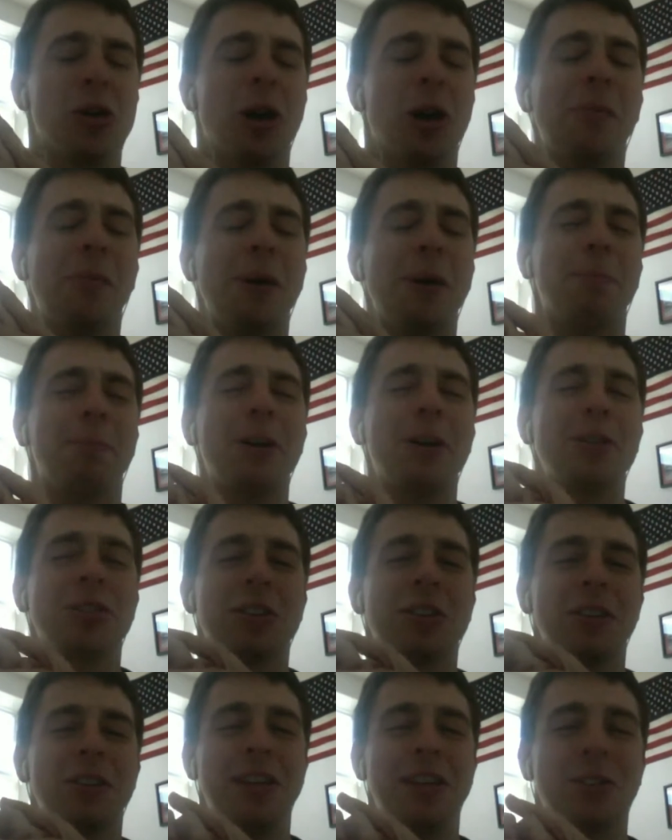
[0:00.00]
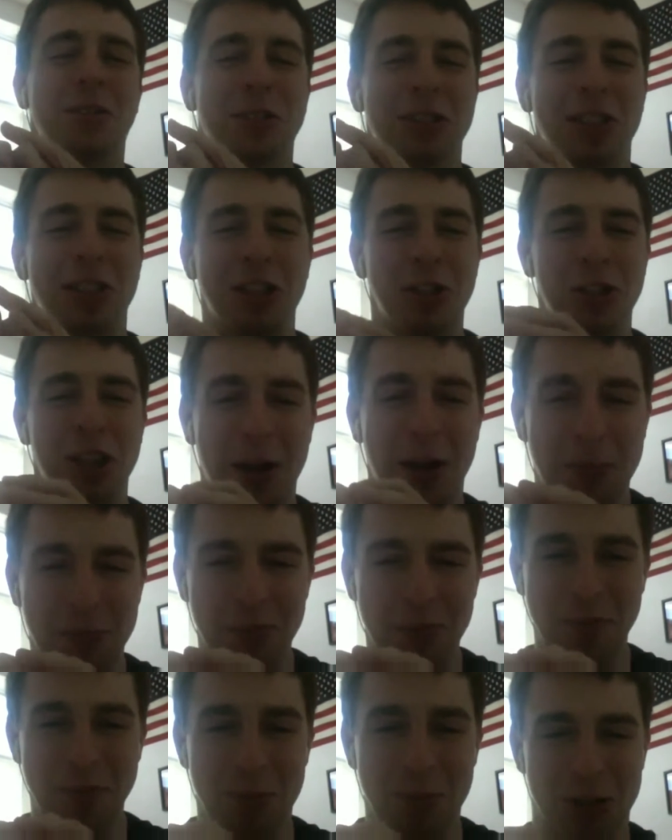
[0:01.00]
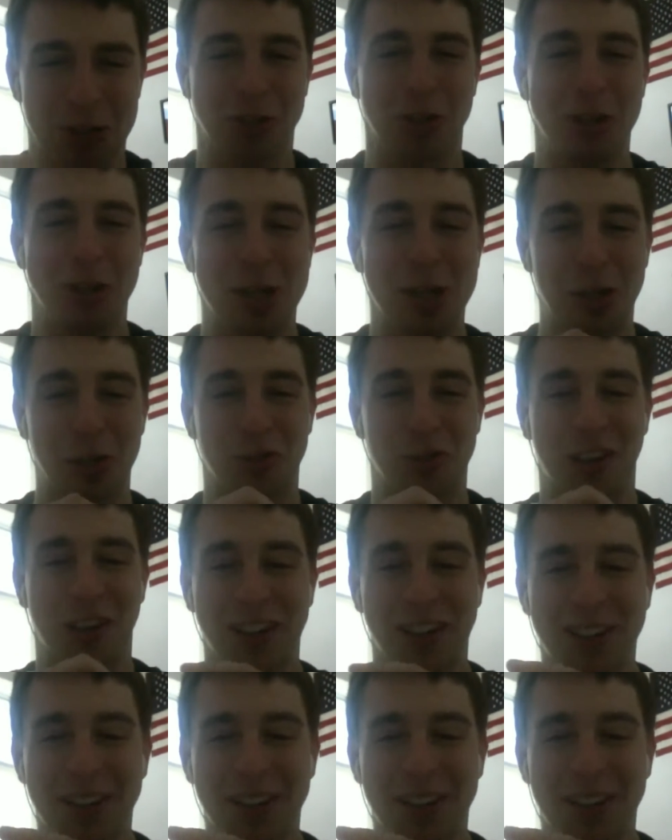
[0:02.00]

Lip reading: how many players on the Eagles can you name, Mr. Eagles fan?